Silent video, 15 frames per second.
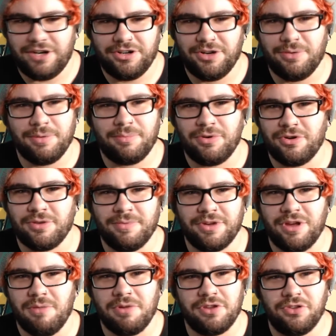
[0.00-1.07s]
I don't know what
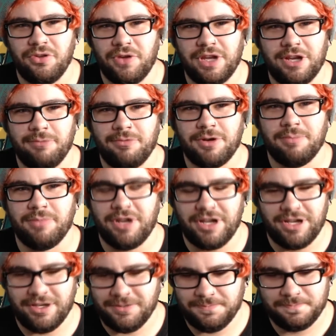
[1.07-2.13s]
Pokemon company's doing anymore, but
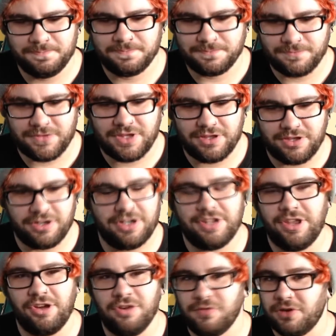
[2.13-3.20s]
they're going
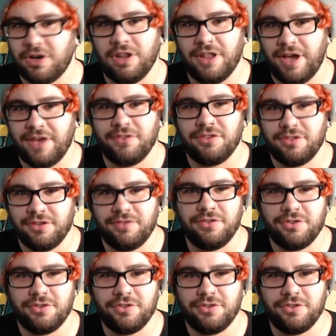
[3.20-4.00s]
to take over our lives in the